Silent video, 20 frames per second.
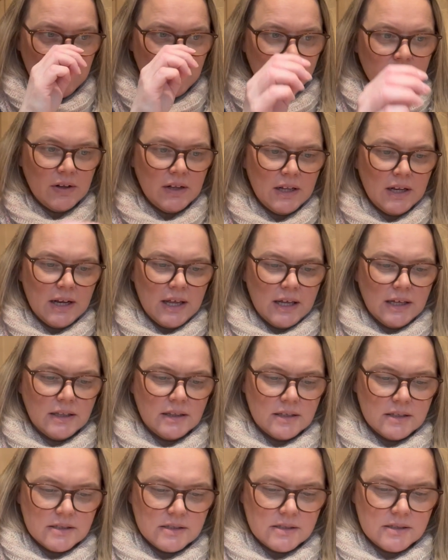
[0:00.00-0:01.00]
I really like
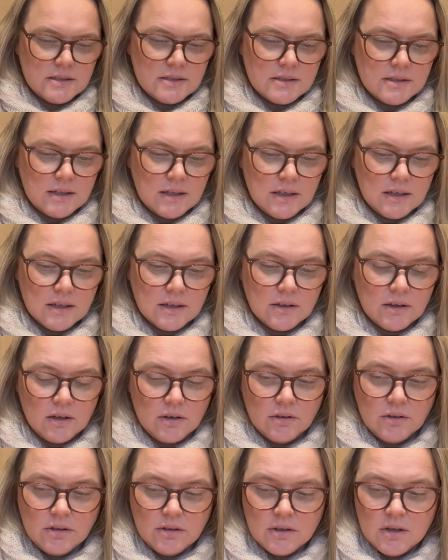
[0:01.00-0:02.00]
this uh,
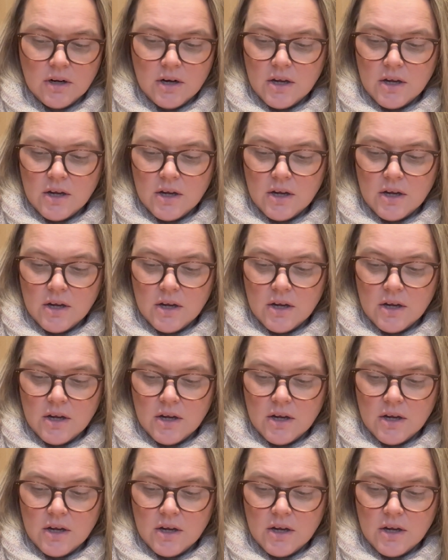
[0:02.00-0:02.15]
color.